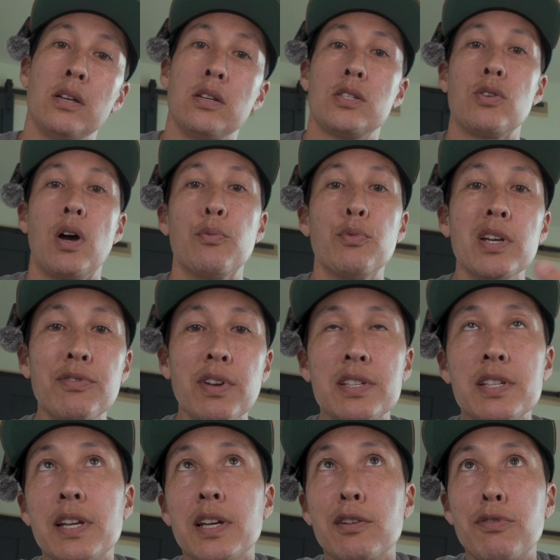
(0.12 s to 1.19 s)
So I'm
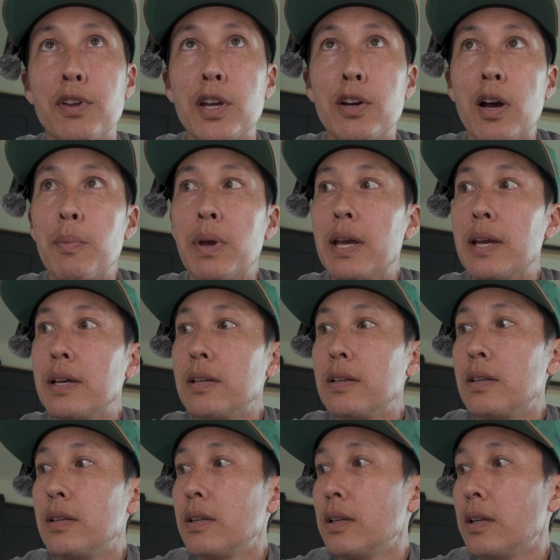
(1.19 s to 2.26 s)
revisiting a video I
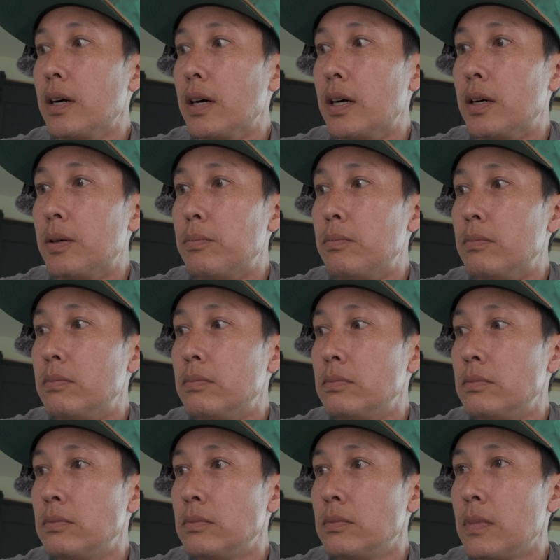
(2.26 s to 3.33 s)
made
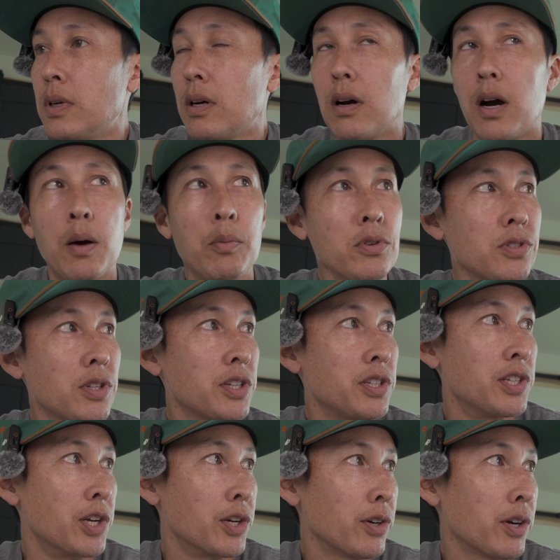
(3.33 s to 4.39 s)
almost a
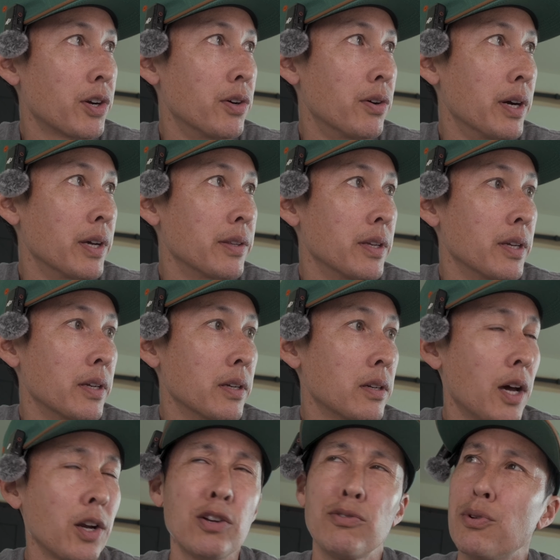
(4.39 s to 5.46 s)
year ago, I think. I
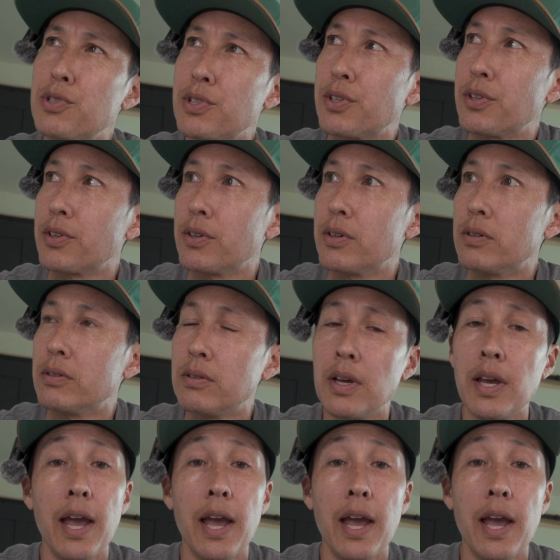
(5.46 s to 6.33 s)
don't know if it was a year ago.